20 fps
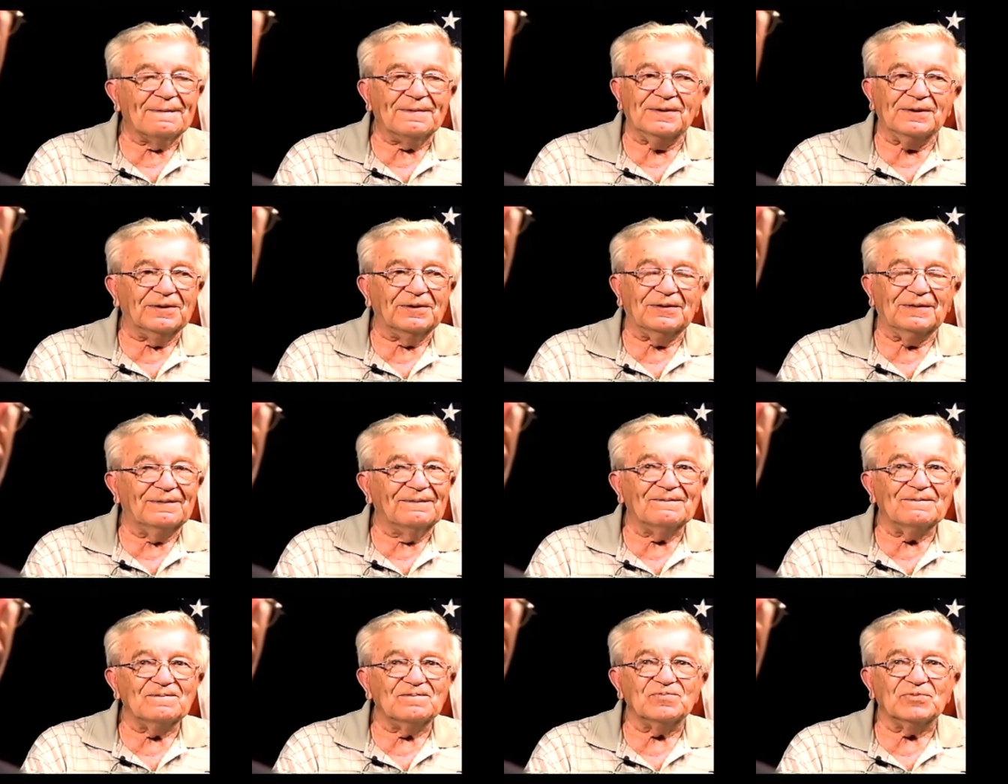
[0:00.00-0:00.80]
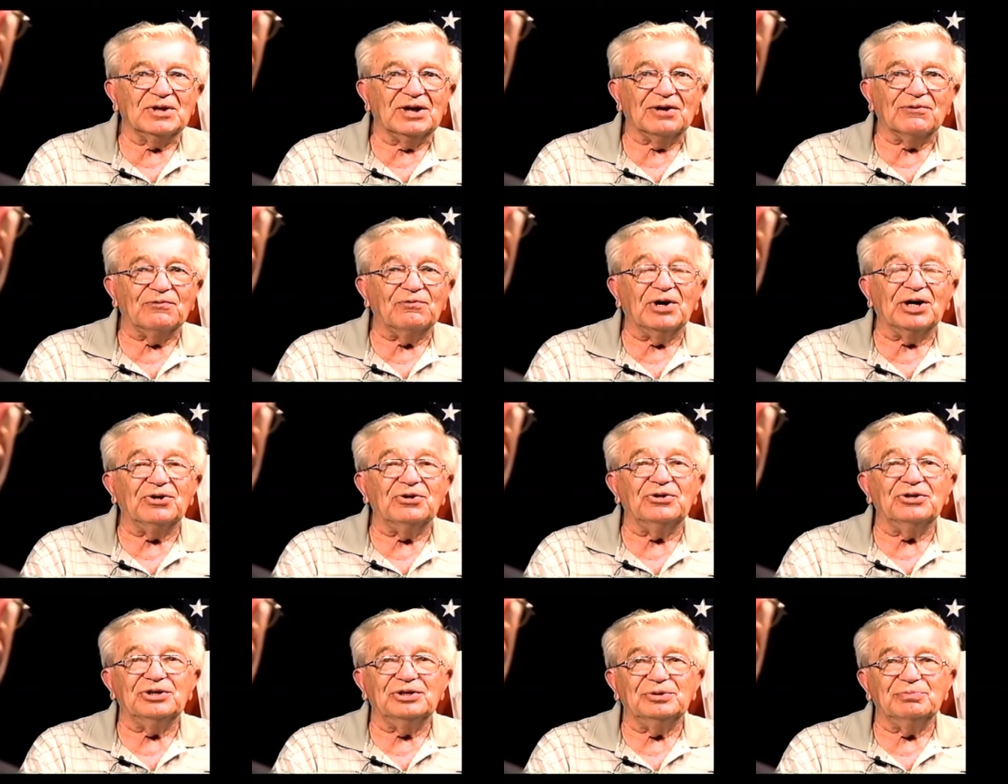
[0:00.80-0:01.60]
No, not at all. I
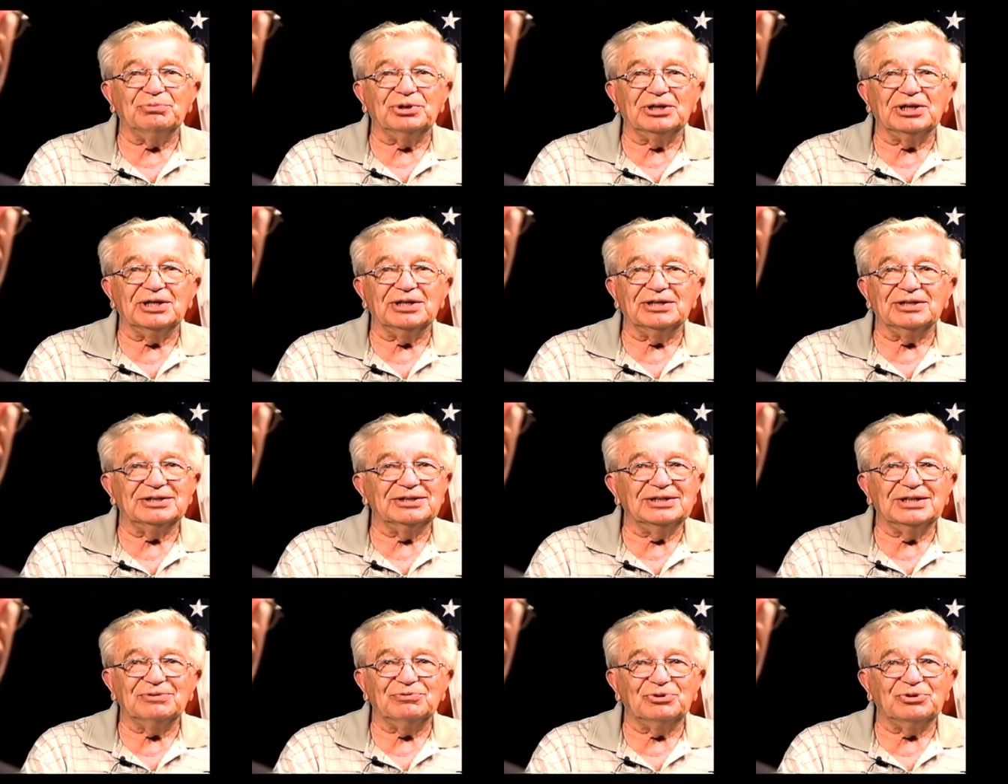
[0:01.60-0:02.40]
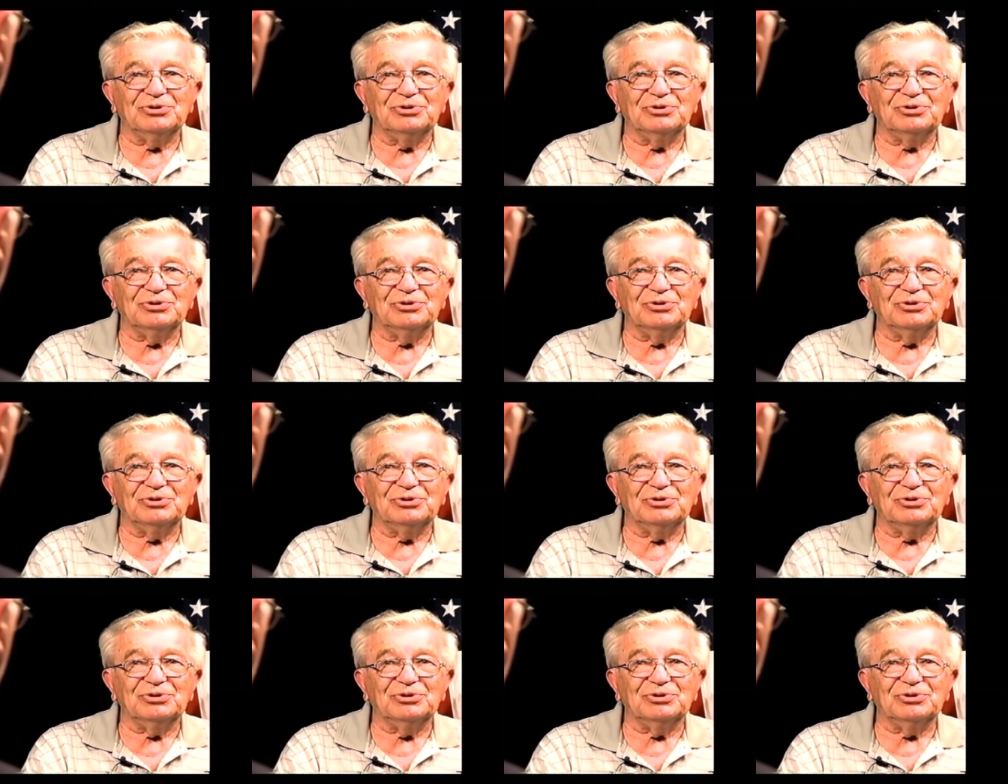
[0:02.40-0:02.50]
fired, but I never.